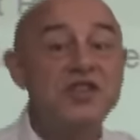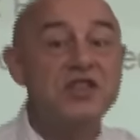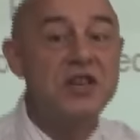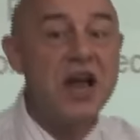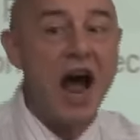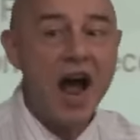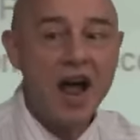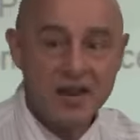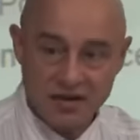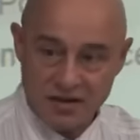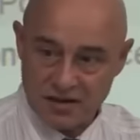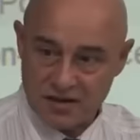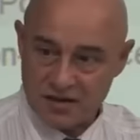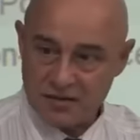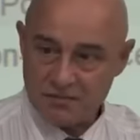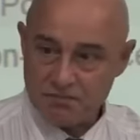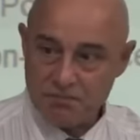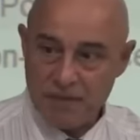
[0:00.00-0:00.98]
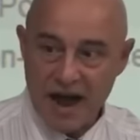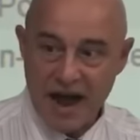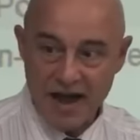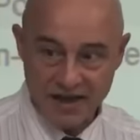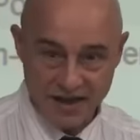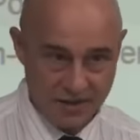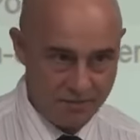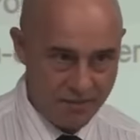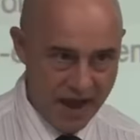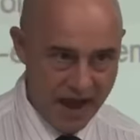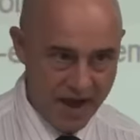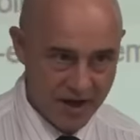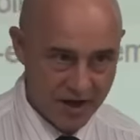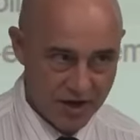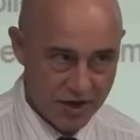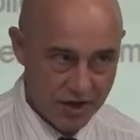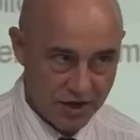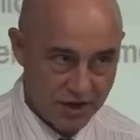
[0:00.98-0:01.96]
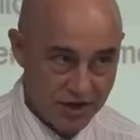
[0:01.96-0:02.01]
done by the
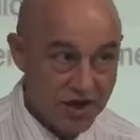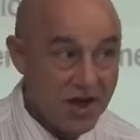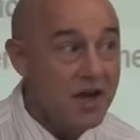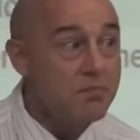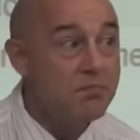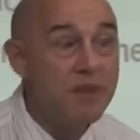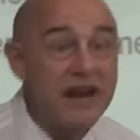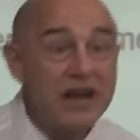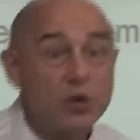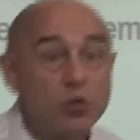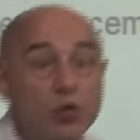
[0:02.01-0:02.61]
bankers, but it